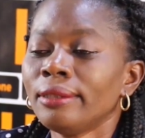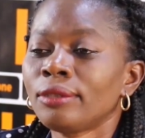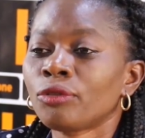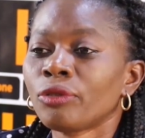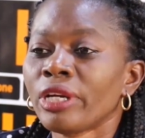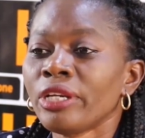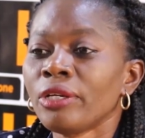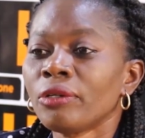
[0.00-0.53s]

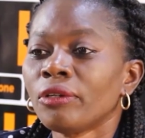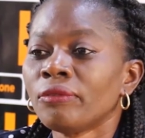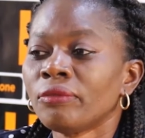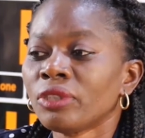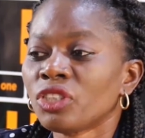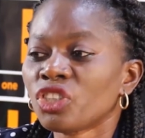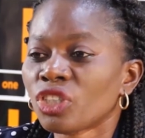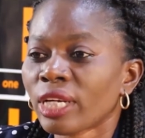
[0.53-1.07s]
training of
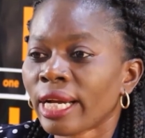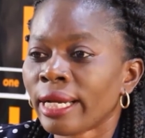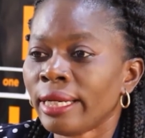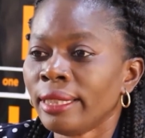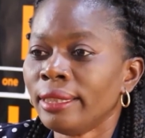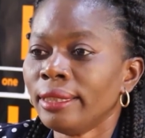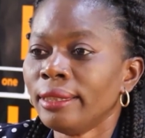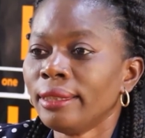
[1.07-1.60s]
the
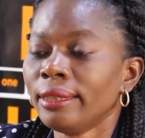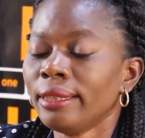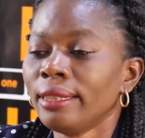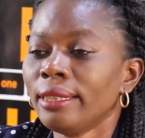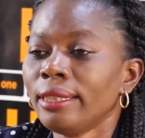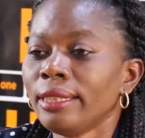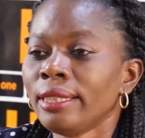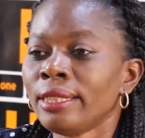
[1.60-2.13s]

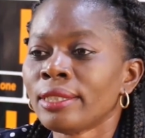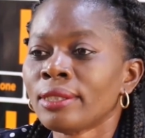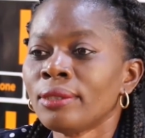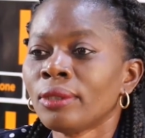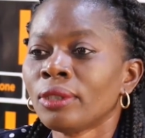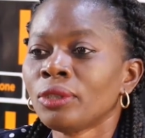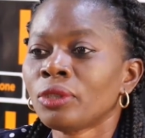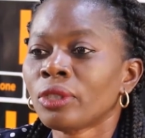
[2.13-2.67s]
child is
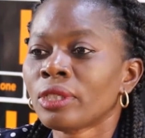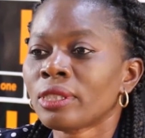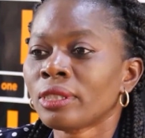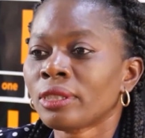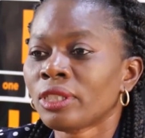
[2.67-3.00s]
not just the